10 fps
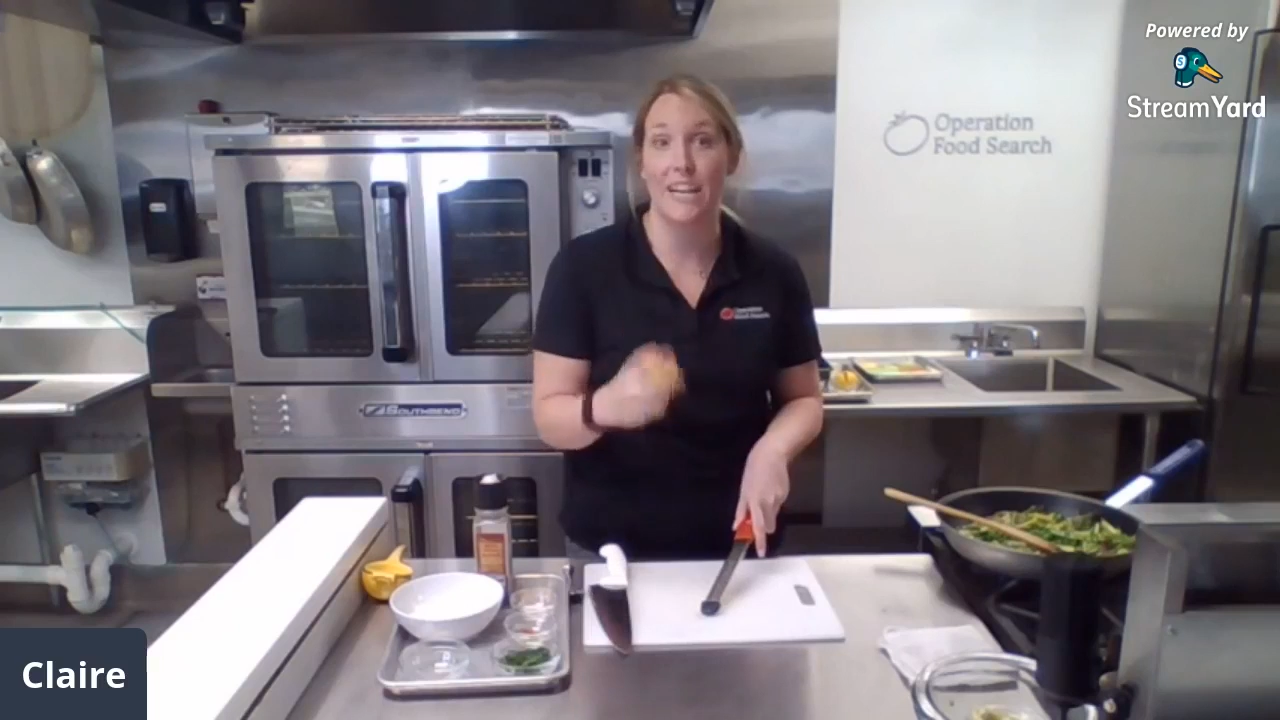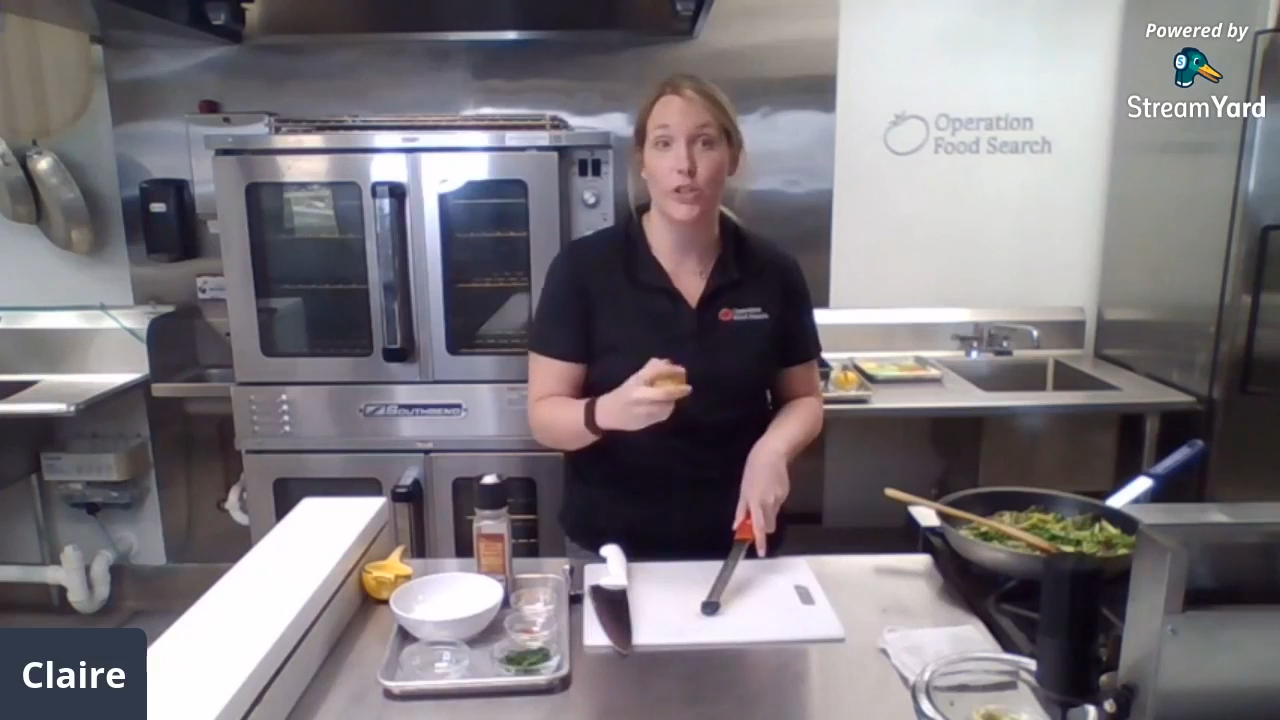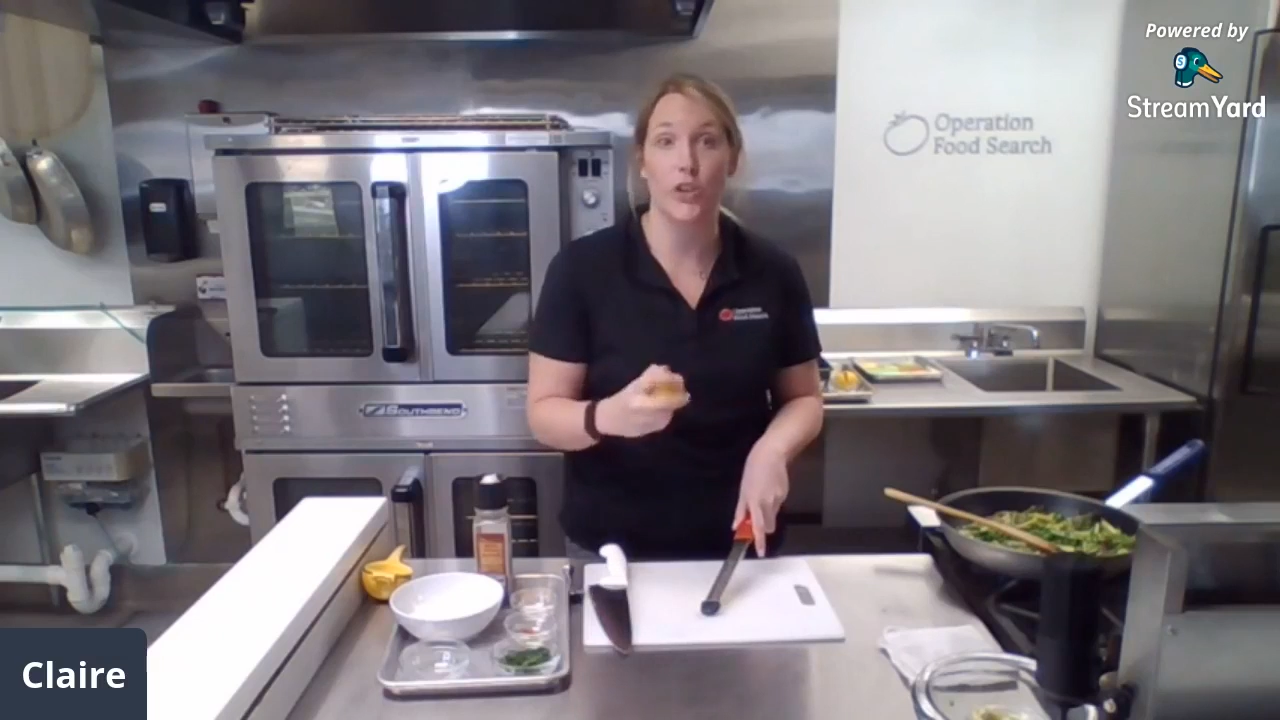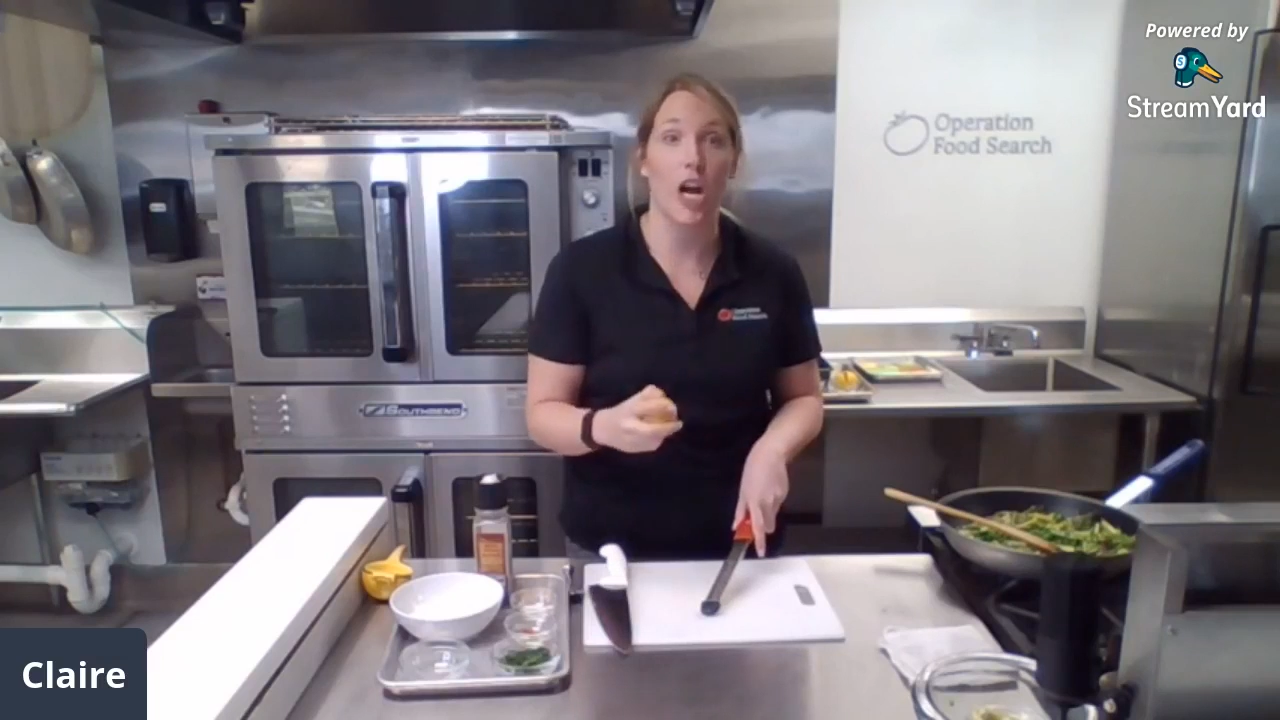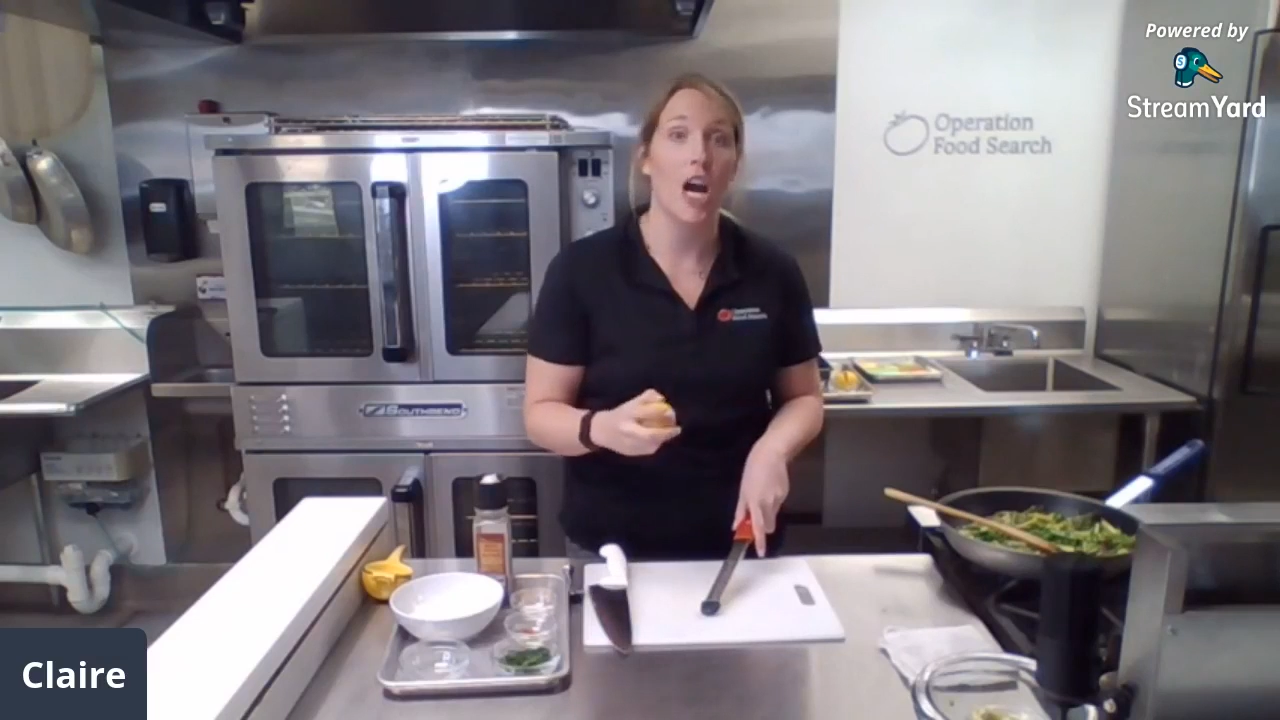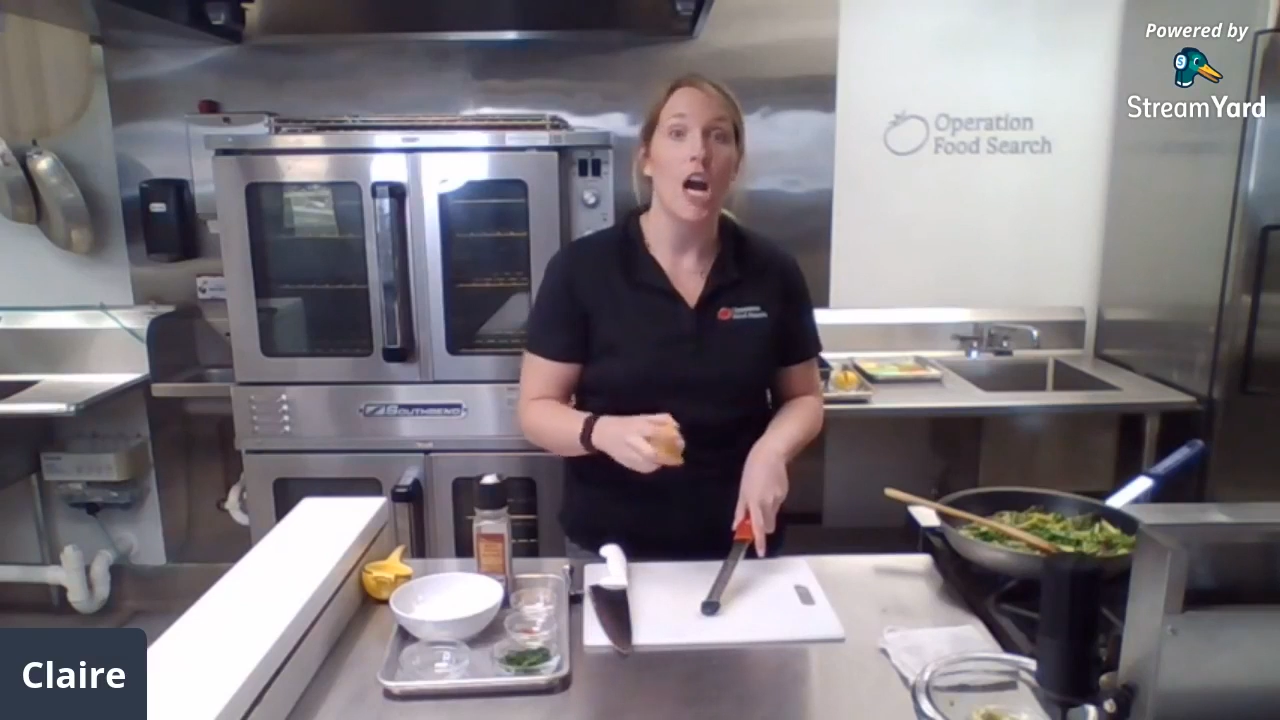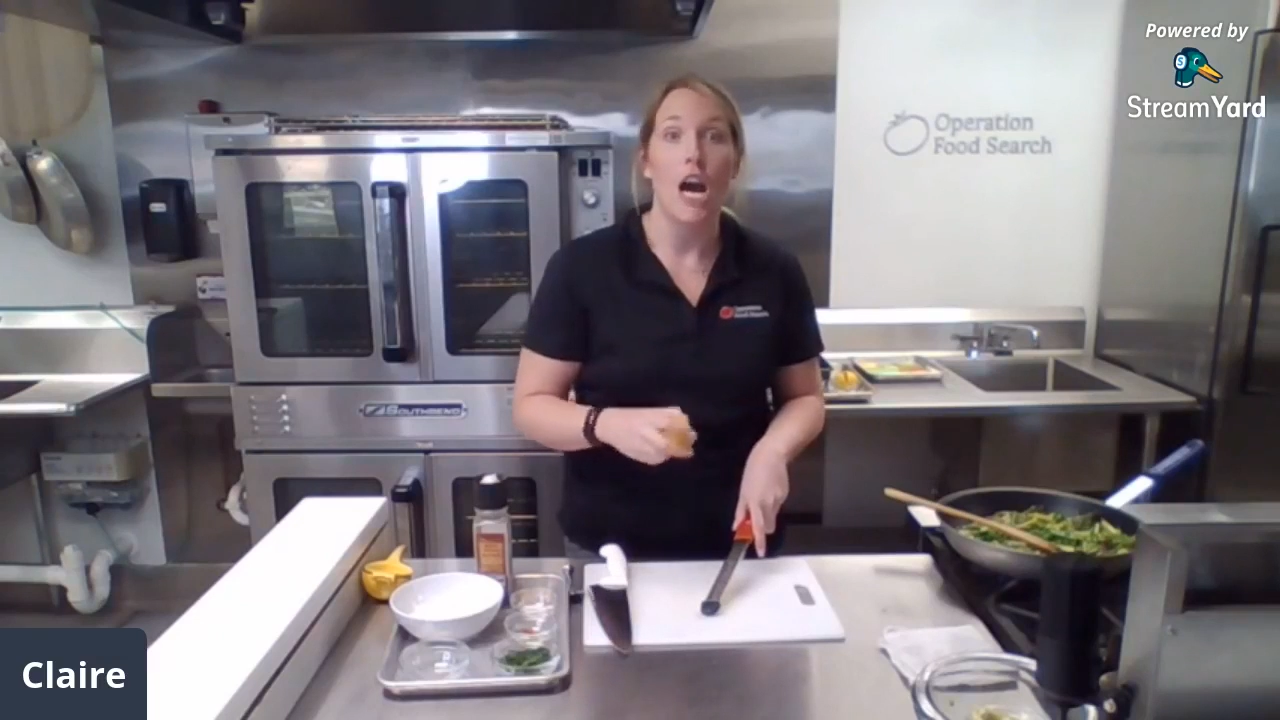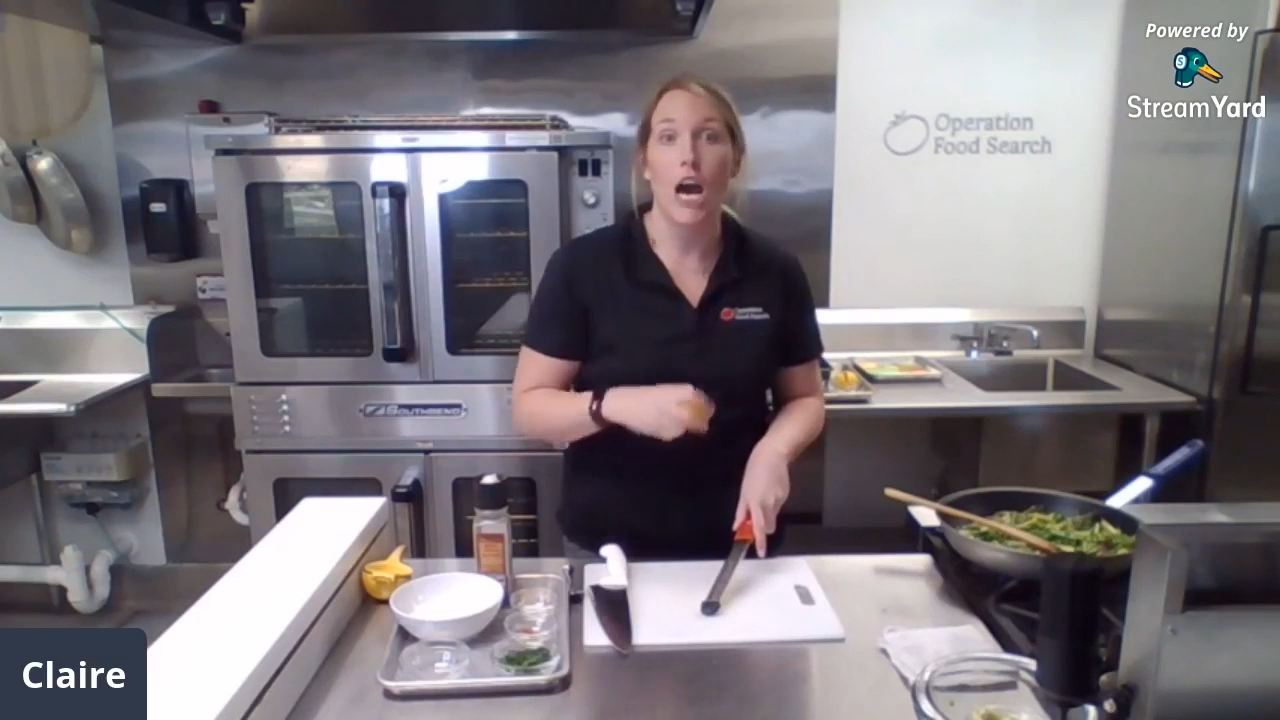extra